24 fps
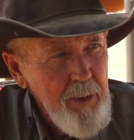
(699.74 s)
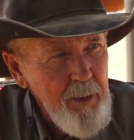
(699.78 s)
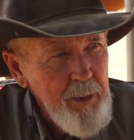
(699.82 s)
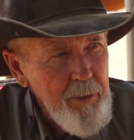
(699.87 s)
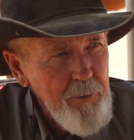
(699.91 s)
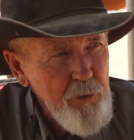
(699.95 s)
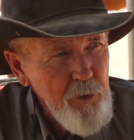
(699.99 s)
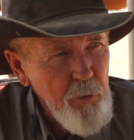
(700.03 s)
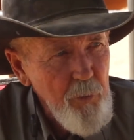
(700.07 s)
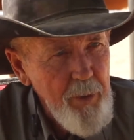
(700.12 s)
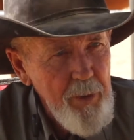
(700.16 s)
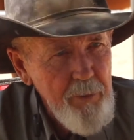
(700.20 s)

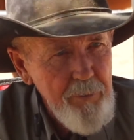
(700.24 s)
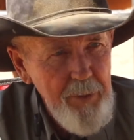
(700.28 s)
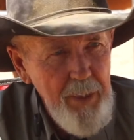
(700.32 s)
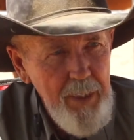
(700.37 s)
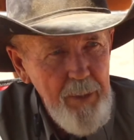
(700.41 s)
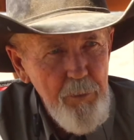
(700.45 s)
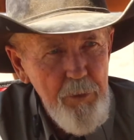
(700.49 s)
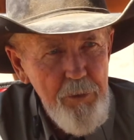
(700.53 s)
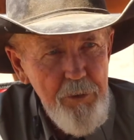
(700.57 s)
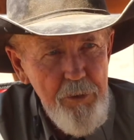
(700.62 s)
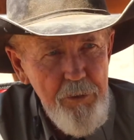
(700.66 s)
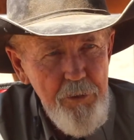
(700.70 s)
And so as I
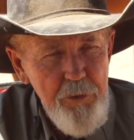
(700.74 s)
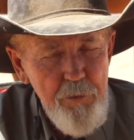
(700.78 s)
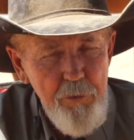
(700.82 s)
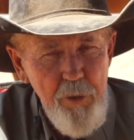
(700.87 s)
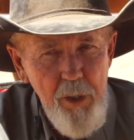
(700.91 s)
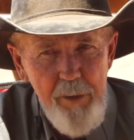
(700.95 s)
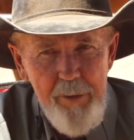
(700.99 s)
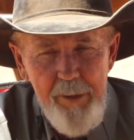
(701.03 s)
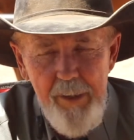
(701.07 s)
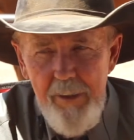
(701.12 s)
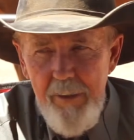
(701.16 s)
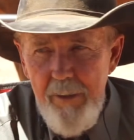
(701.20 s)
was
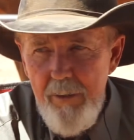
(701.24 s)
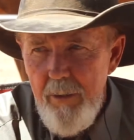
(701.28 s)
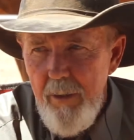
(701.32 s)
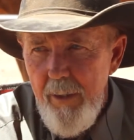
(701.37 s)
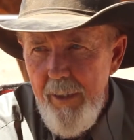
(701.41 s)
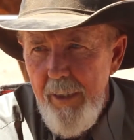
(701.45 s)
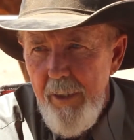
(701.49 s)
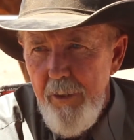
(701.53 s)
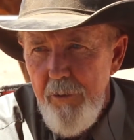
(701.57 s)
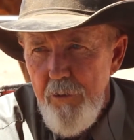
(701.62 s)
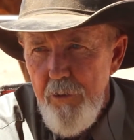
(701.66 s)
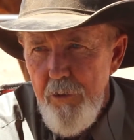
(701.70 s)
instructing this
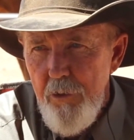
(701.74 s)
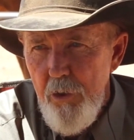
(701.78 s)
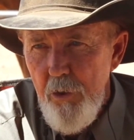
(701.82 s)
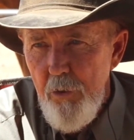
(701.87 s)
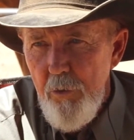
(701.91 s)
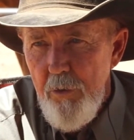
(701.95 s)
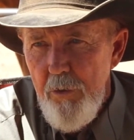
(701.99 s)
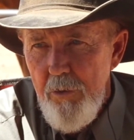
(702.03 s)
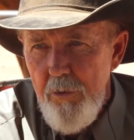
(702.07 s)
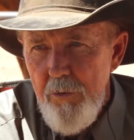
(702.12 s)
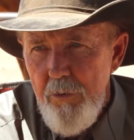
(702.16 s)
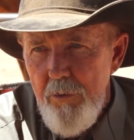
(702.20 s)
lady's
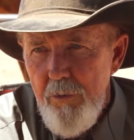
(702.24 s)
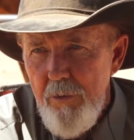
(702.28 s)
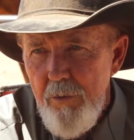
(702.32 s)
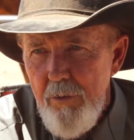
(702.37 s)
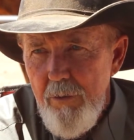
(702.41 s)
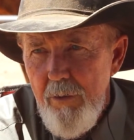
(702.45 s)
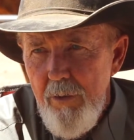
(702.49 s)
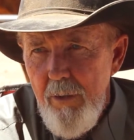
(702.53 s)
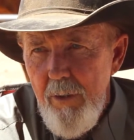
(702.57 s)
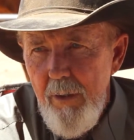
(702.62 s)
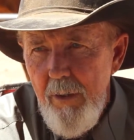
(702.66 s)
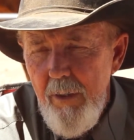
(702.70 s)
students,
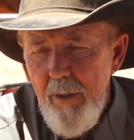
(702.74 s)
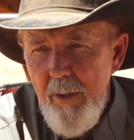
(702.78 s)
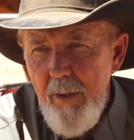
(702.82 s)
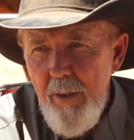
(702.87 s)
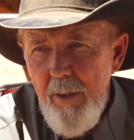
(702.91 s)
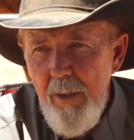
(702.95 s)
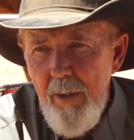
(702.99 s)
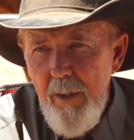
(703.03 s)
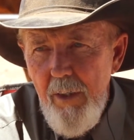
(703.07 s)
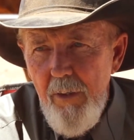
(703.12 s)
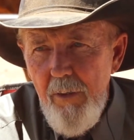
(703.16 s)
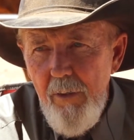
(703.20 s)

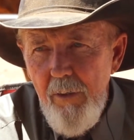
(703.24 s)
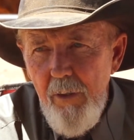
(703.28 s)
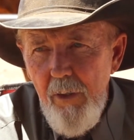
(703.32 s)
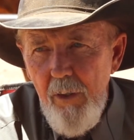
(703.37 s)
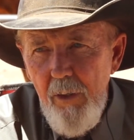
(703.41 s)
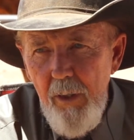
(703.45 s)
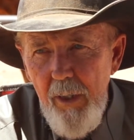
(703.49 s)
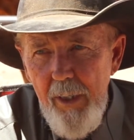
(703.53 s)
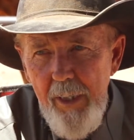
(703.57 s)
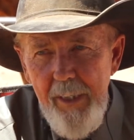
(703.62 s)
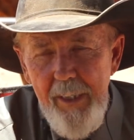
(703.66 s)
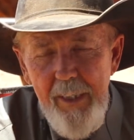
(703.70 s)
the
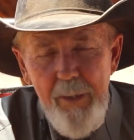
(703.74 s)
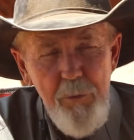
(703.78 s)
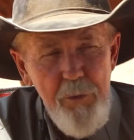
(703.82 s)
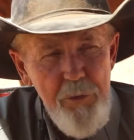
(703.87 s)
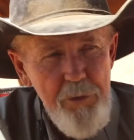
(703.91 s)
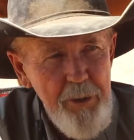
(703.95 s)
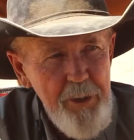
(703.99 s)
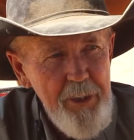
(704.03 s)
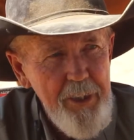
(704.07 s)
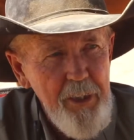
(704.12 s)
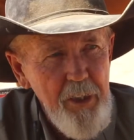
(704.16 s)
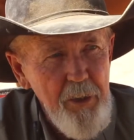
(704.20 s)
lady was
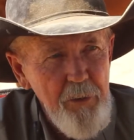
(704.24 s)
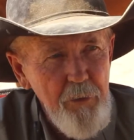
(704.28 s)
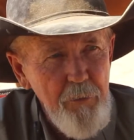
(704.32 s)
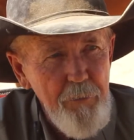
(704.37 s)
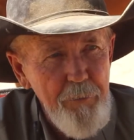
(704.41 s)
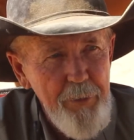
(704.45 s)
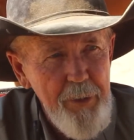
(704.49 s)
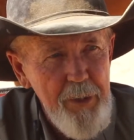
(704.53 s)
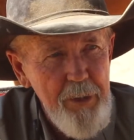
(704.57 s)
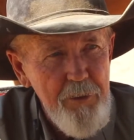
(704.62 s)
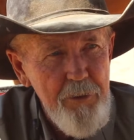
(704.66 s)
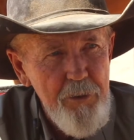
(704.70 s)
sitting on the
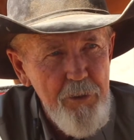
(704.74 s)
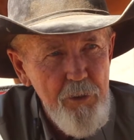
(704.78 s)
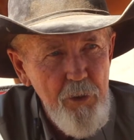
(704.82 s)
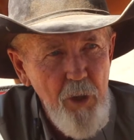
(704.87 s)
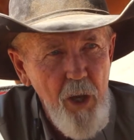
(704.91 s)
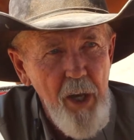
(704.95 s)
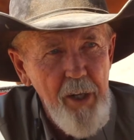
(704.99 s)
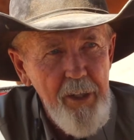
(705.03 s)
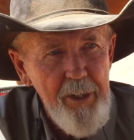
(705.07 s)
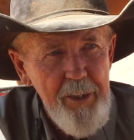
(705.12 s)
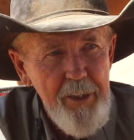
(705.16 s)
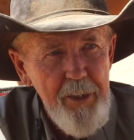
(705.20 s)
fence
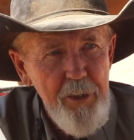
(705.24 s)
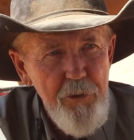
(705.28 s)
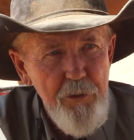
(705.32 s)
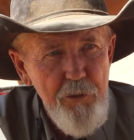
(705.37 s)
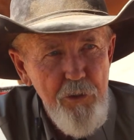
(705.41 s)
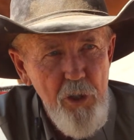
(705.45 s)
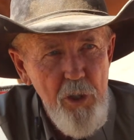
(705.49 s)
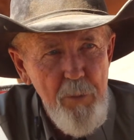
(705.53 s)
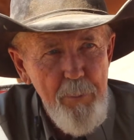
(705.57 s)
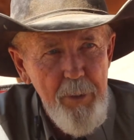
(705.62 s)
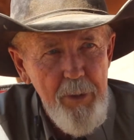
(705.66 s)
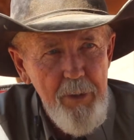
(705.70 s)
talking in
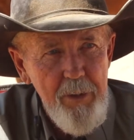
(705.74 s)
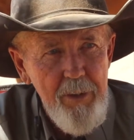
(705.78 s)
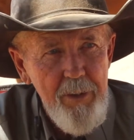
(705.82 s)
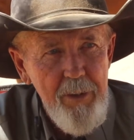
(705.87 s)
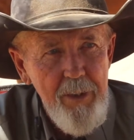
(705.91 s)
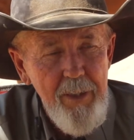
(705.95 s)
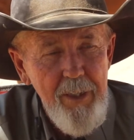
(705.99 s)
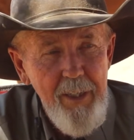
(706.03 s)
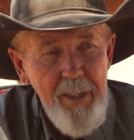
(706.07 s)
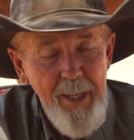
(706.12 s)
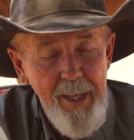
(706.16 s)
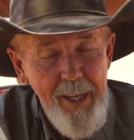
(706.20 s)
German,
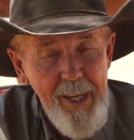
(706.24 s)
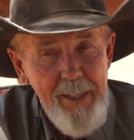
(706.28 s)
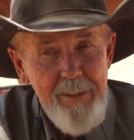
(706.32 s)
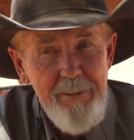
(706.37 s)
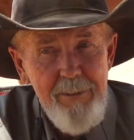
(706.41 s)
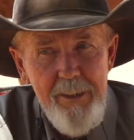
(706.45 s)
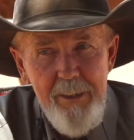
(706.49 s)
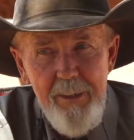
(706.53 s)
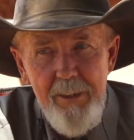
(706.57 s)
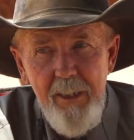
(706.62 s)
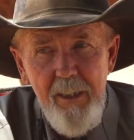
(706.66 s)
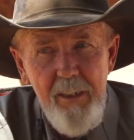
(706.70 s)

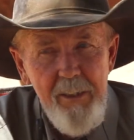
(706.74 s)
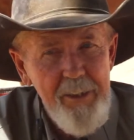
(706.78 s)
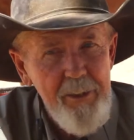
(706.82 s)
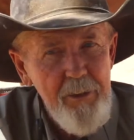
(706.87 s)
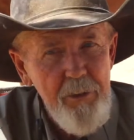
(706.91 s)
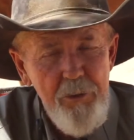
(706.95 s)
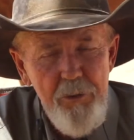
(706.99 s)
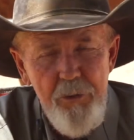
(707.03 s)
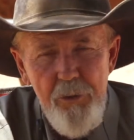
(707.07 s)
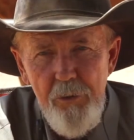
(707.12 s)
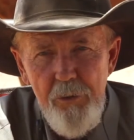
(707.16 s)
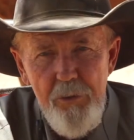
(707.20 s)
actually telling
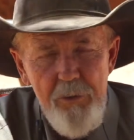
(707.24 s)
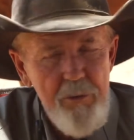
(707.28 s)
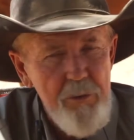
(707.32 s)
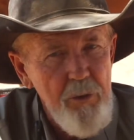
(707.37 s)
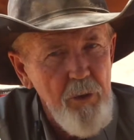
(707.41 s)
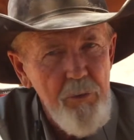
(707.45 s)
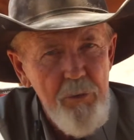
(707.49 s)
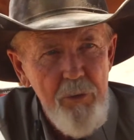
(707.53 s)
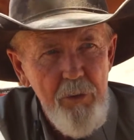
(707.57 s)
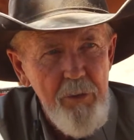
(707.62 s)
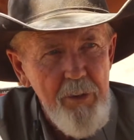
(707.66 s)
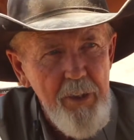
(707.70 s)
her students,
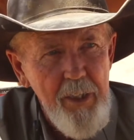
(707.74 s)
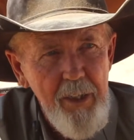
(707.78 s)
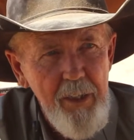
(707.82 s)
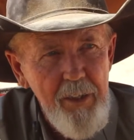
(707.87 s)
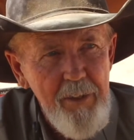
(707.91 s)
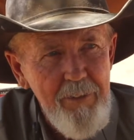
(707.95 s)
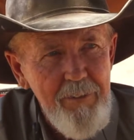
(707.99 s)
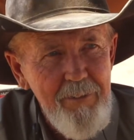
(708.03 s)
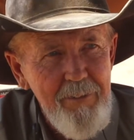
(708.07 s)
don't do that.